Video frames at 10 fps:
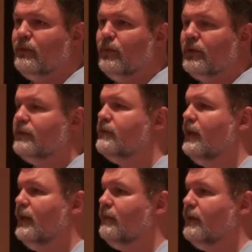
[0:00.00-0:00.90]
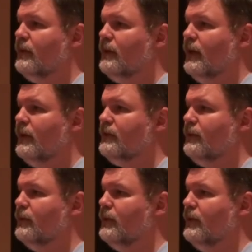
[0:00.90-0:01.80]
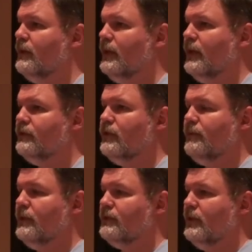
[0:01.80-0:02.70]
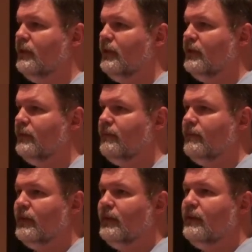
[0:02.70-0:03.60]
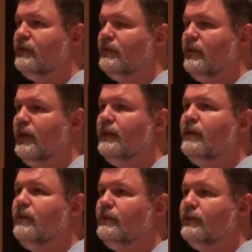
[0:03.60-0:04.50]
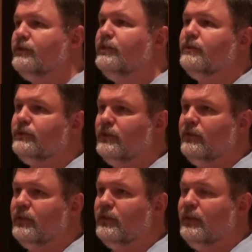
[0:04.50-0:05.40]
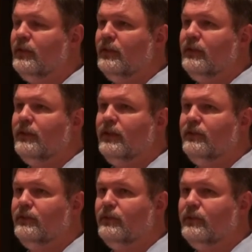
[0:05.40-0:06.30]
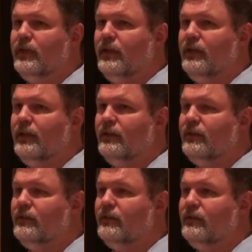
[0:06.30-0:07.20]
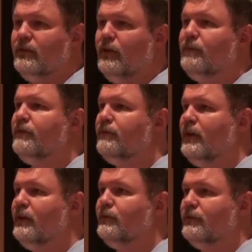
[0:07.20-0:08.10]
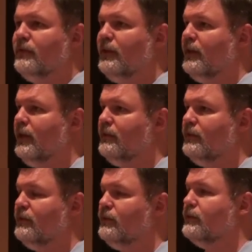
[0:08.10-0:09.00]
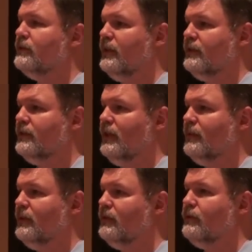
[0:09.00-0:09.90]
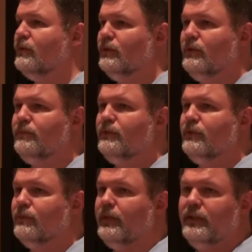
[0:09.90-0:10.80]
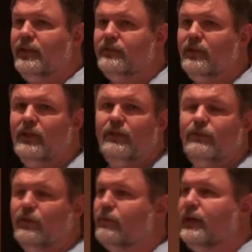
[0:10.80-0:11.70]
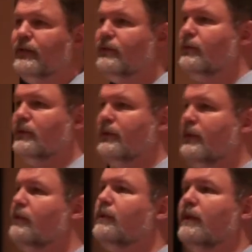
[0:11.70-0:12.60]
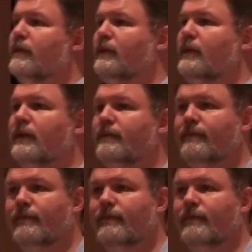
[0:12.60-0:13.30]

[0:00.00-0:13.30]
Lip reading: work the same as they would against OpenInsight data. So I can go to a SQL server and open a file to a file handle, do a select statement, do a loop, do a read next, do a write, do a delete, do whatever I want.